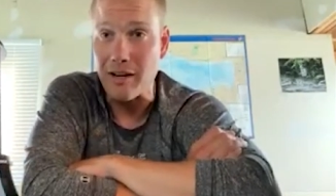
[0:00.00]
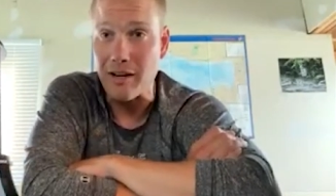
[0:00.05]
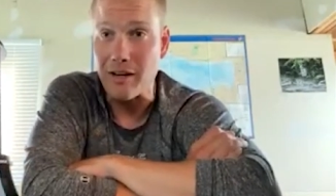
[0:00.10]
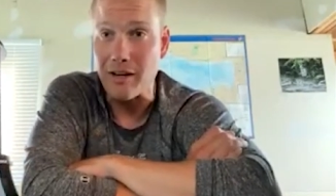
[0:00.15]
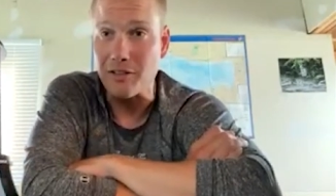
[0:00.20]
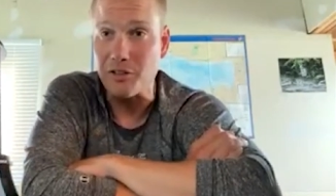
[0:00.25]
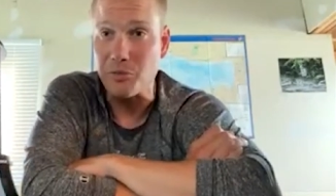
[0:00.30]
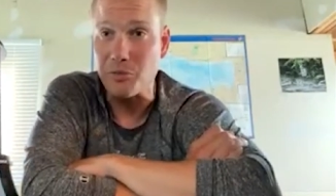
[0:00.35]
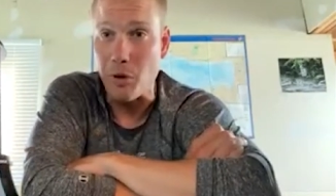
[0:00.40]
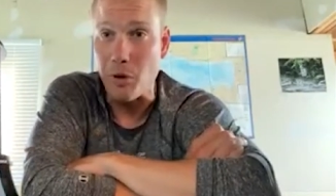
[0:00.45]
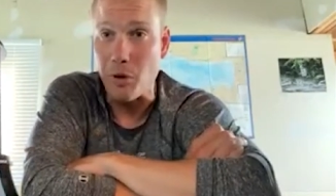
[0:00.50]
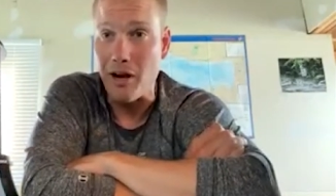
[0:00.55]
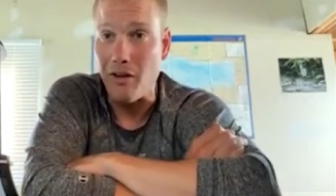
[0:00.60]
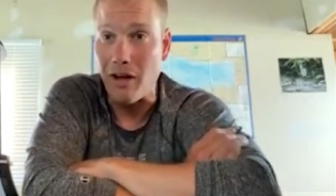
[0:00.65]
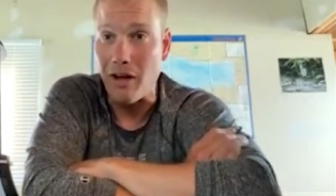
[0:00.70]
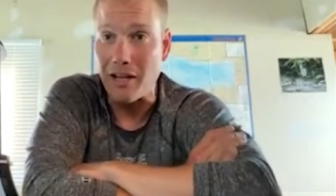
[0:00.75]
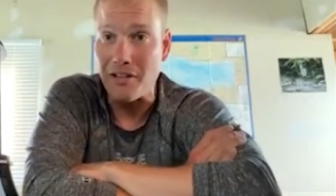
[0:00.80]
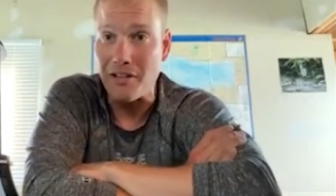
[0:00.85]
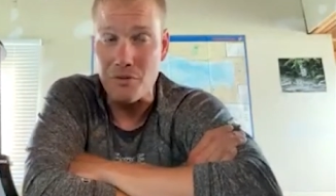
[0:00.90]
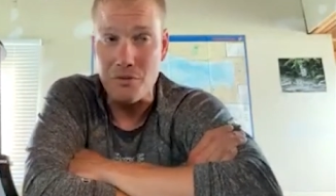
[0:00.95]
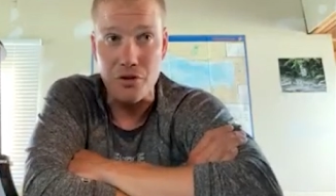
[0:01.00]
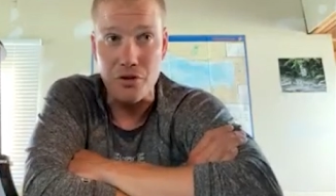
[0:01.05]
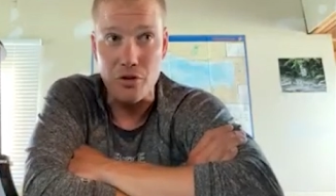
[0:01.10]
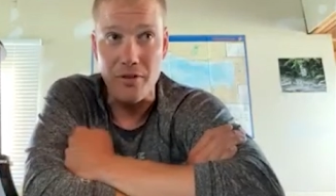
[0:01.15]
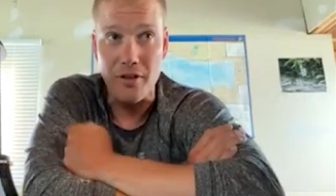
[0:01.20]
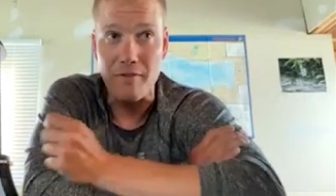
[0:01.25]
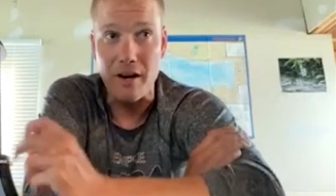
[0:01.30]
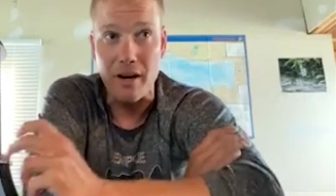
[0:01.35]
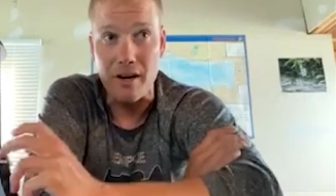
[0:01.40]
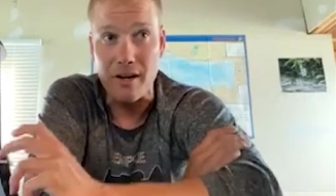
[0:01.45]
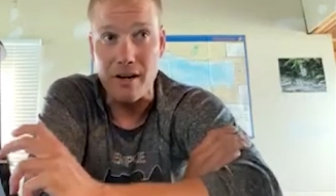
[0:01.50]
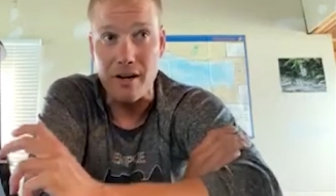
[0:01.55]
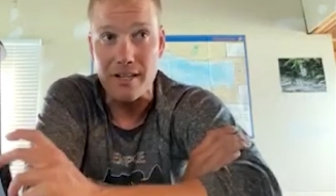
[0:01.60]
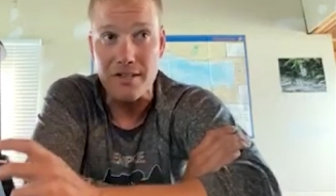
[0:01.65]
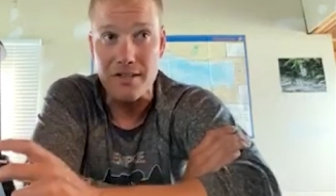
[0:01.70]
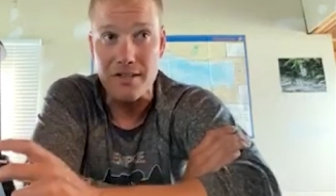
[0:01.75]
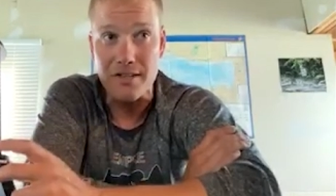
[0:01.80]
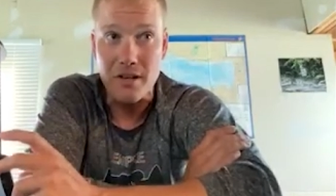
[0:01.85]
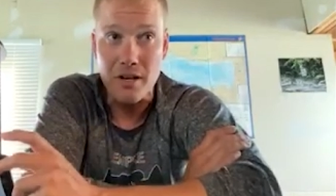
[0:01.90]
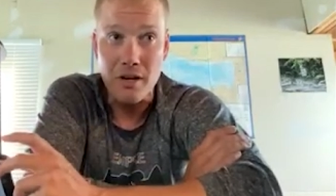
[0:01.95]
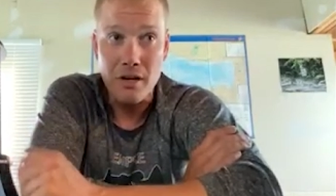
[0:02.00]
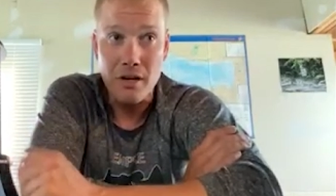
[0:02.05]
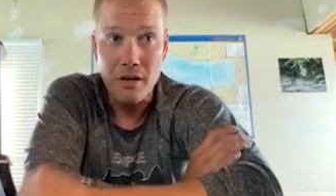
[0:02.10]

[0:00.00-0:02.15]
well on YouTube and like various